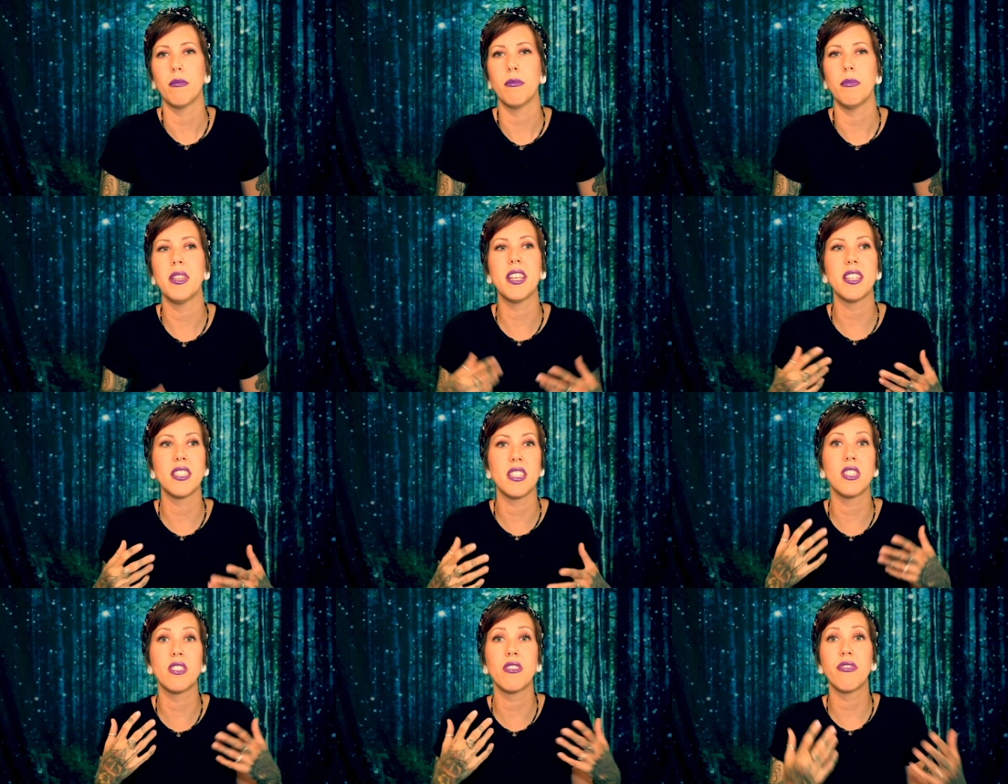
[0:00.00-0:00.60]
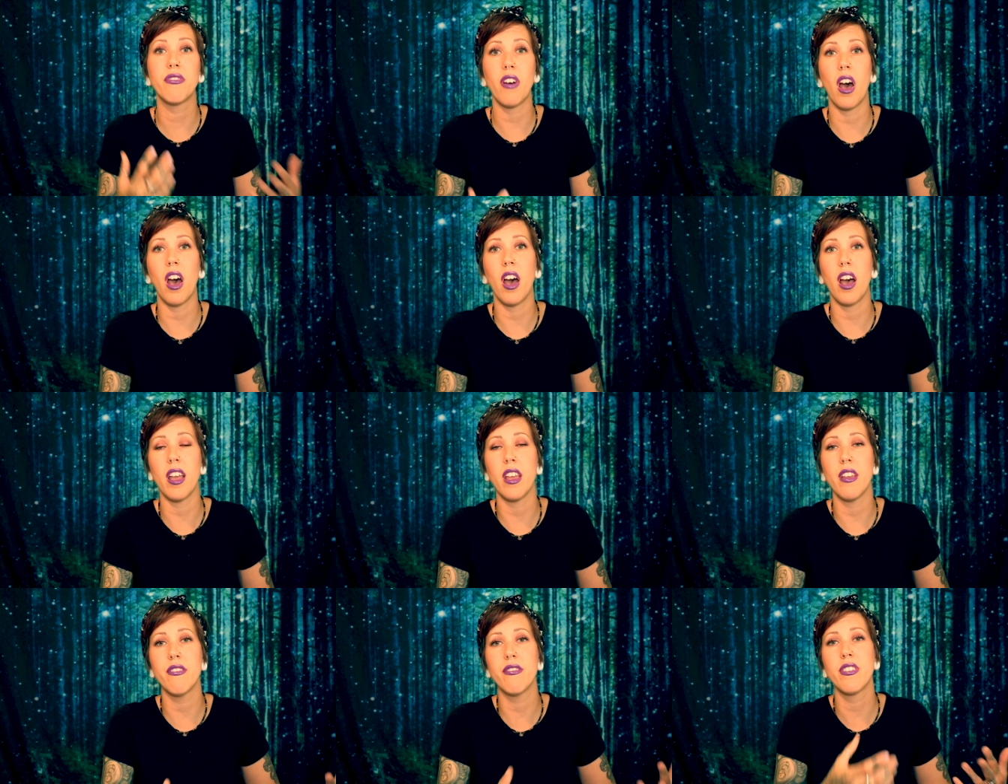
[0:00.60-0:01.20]
because it's
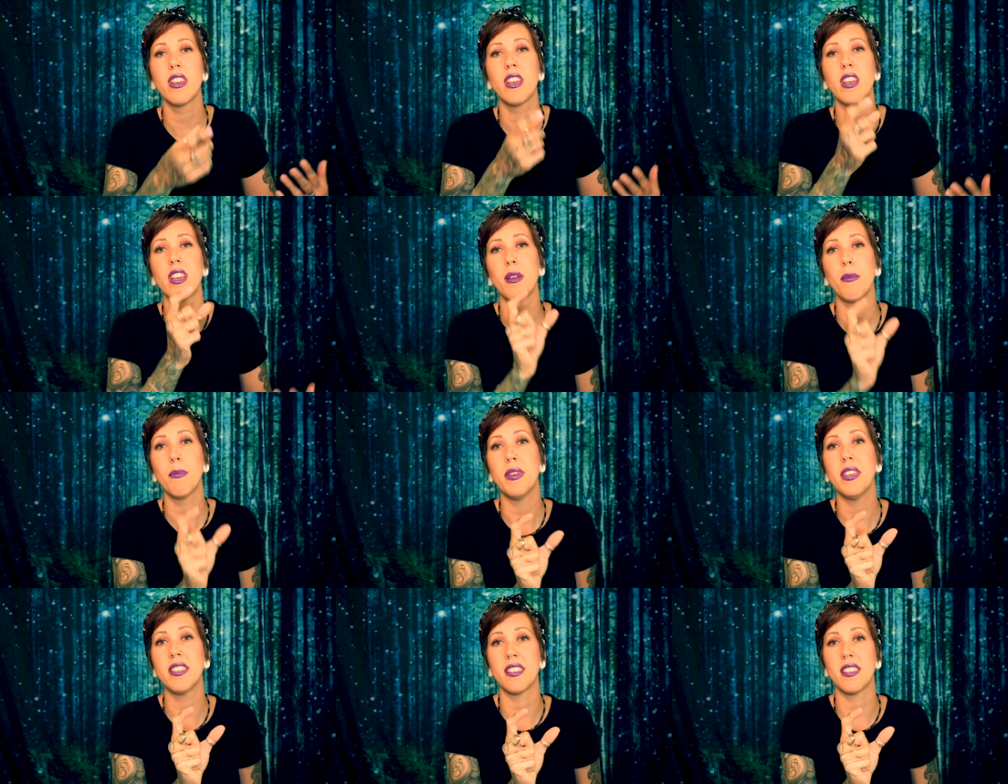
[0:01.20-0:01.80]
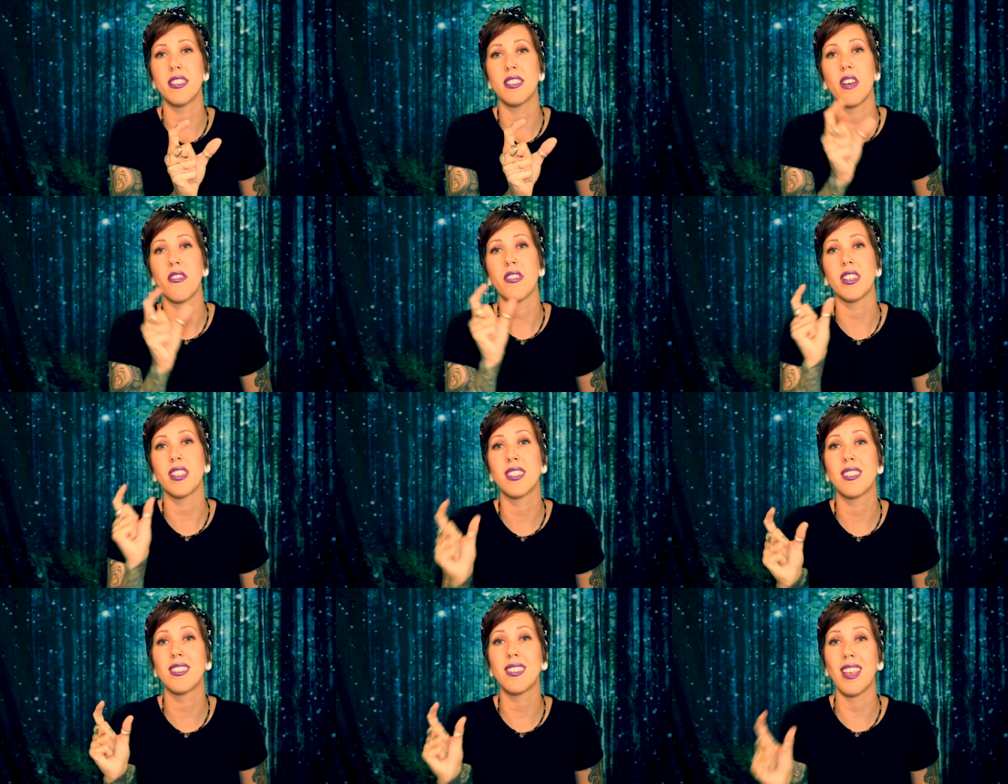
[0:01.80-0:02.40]
5 pieces of
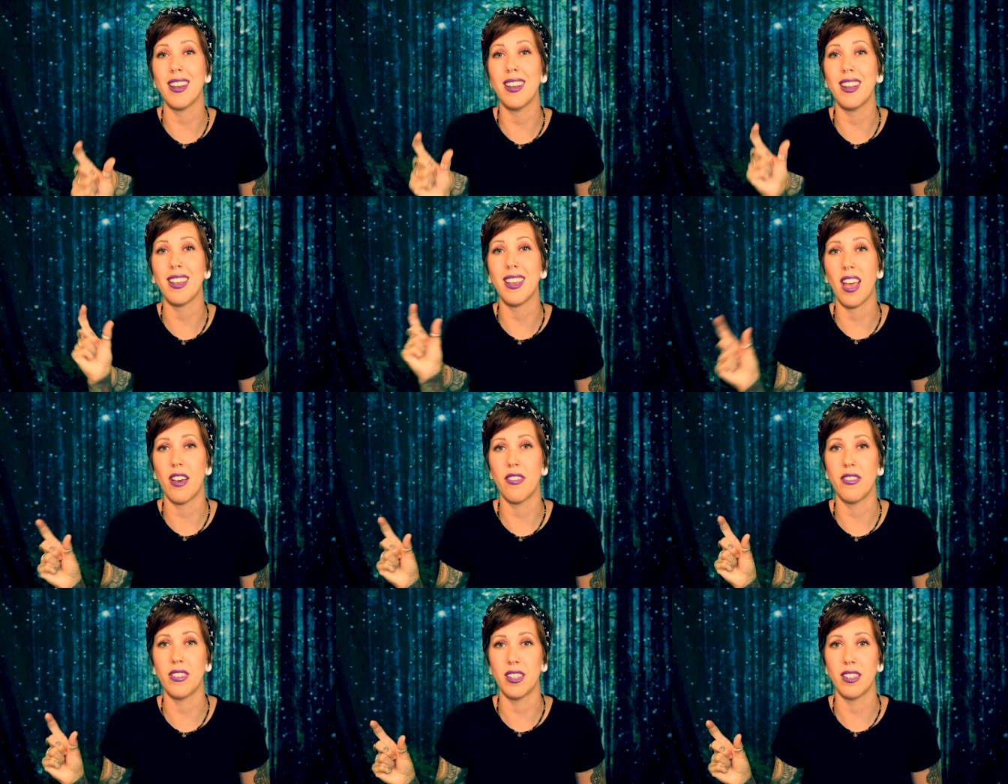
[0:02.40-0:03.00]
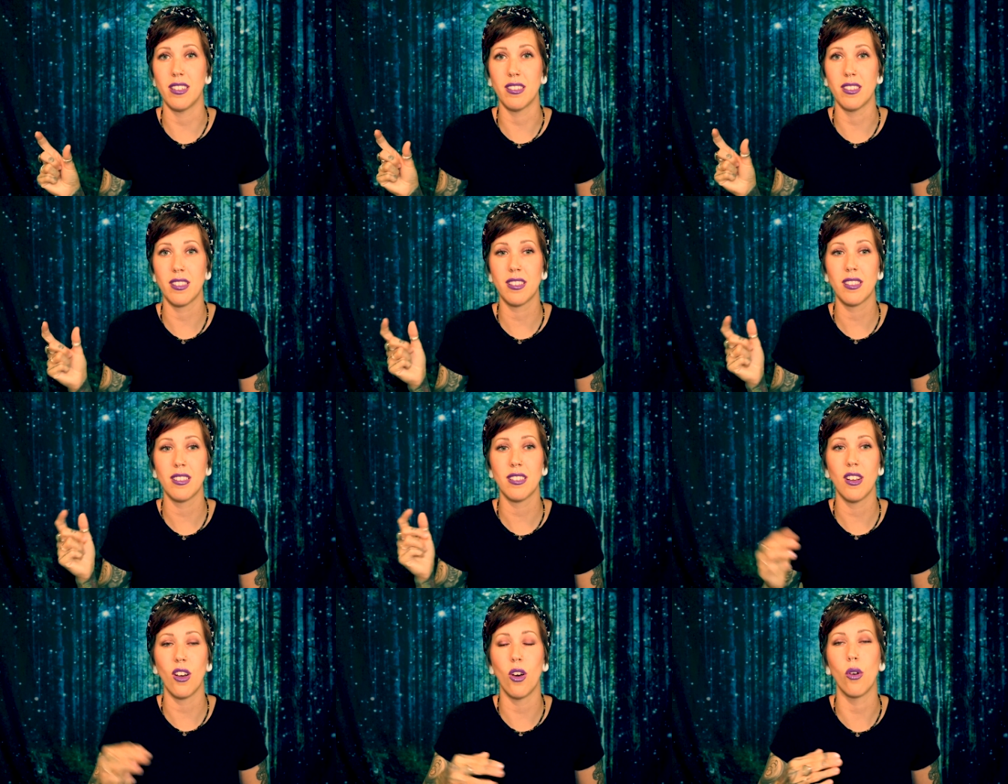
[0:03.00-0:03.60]
exciting
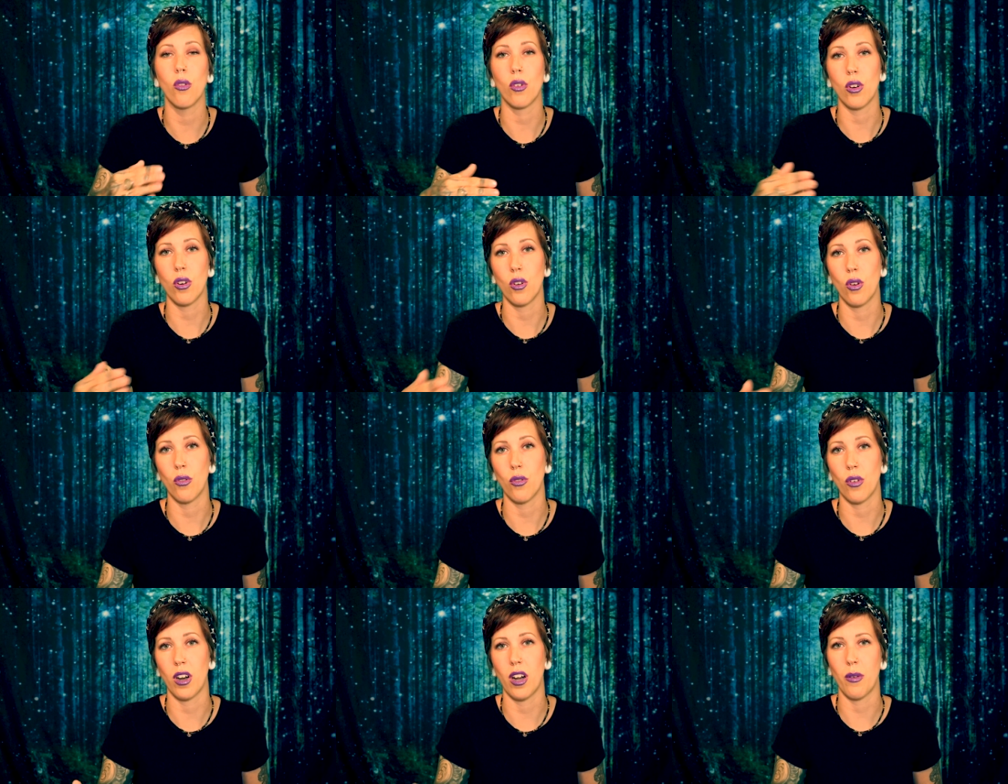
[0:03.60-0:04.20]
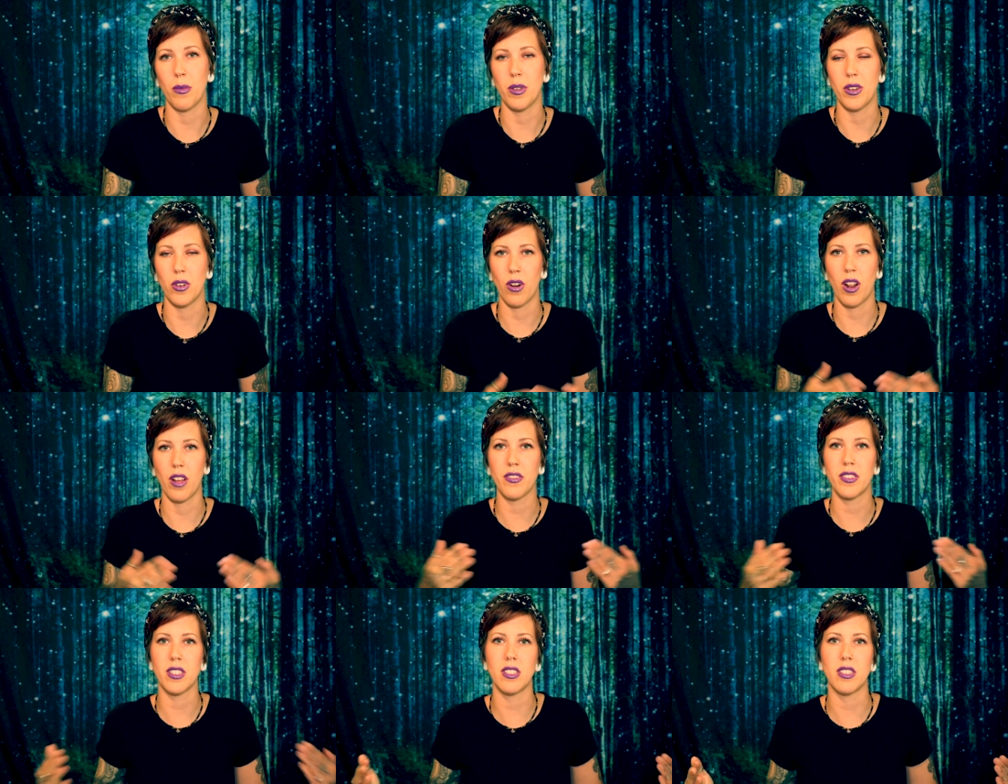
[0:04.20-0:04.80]
evidence over and over, and we don't
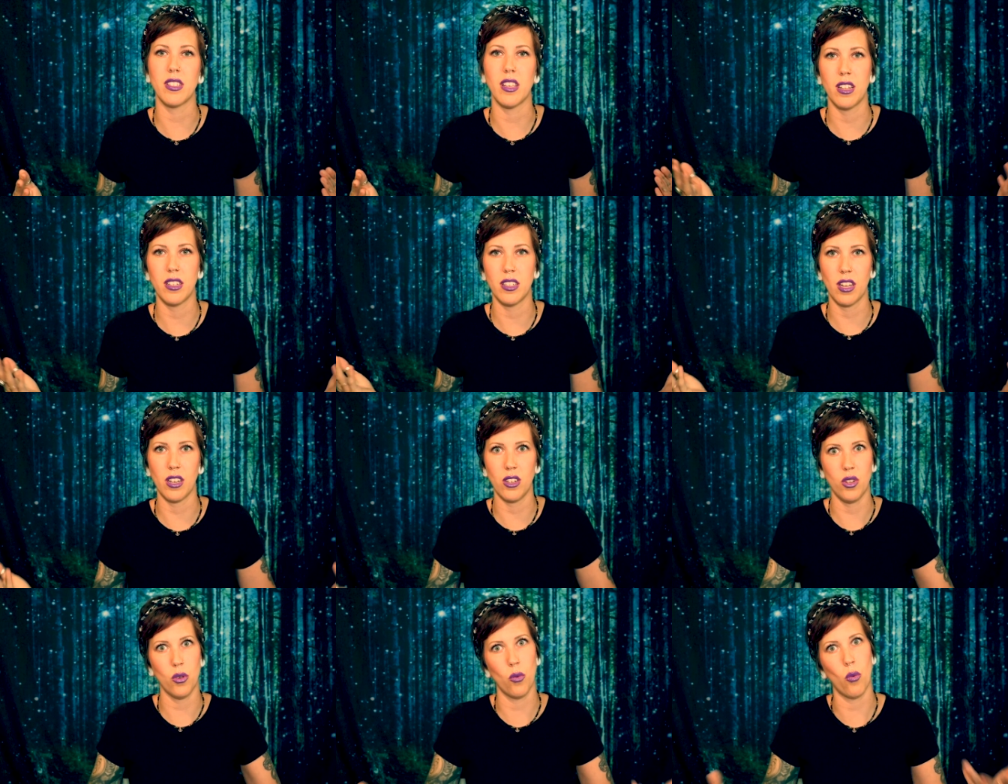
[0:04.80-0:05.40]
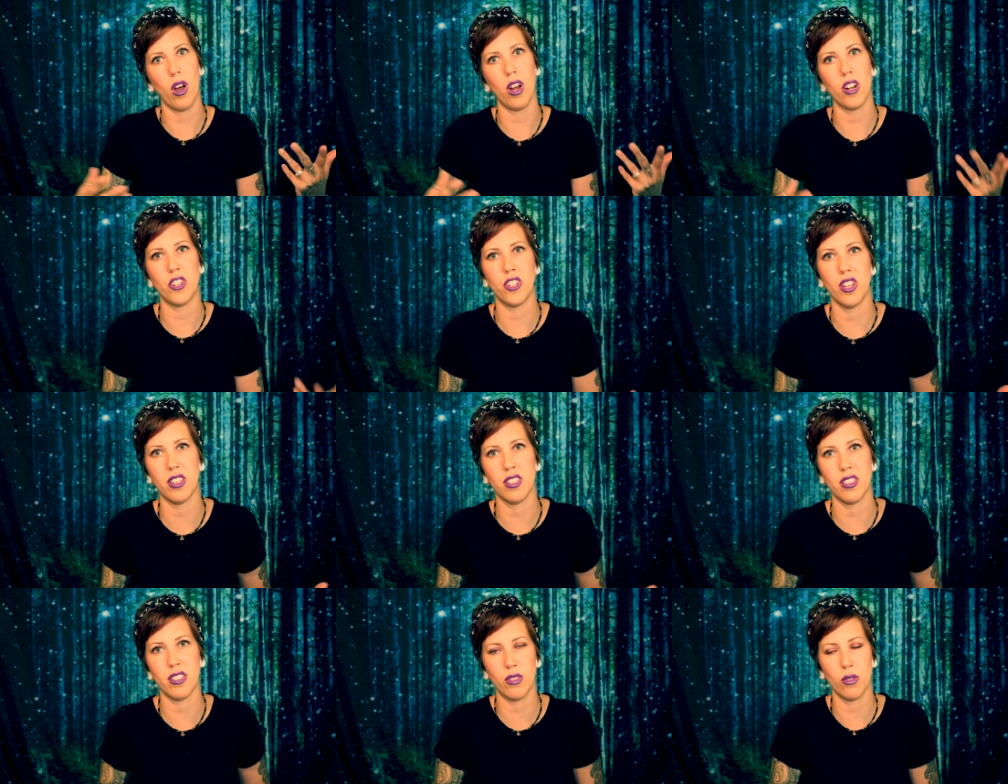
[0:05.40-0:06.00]
have to sit and you watch
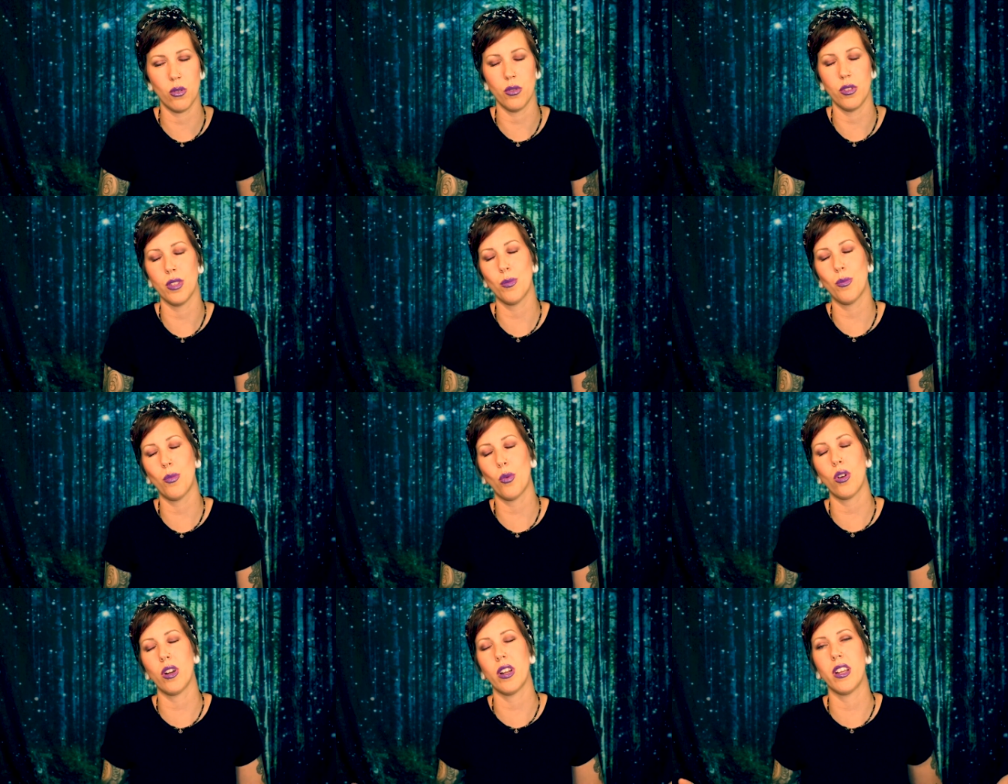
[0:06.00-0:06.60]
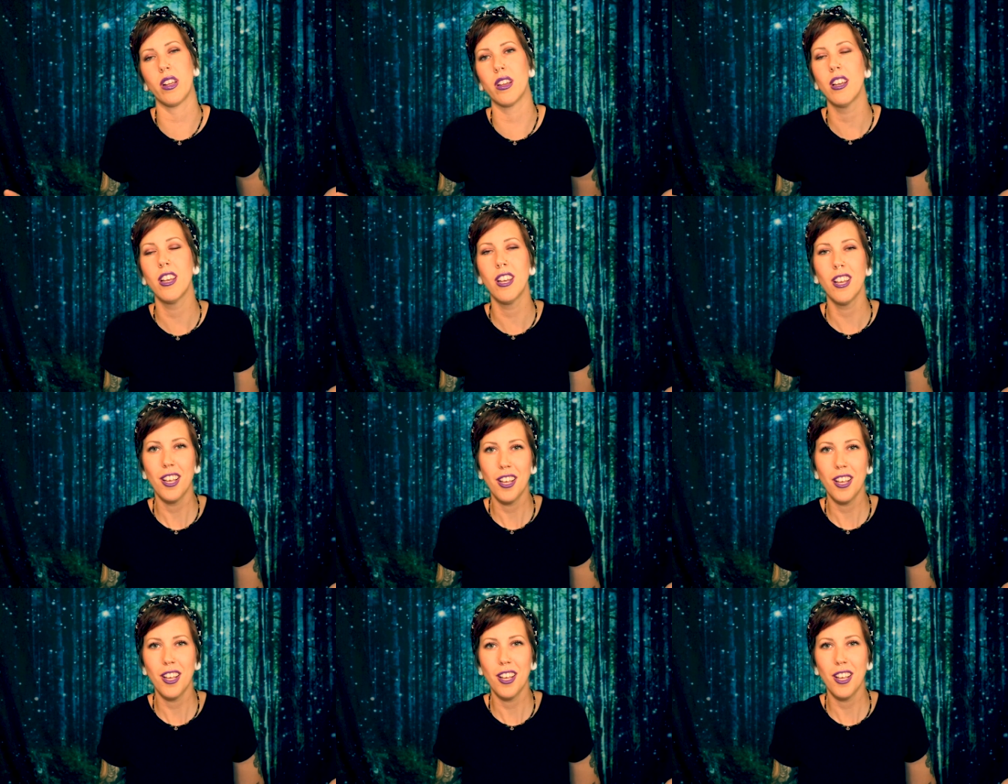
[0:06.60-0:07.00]
us through this boring,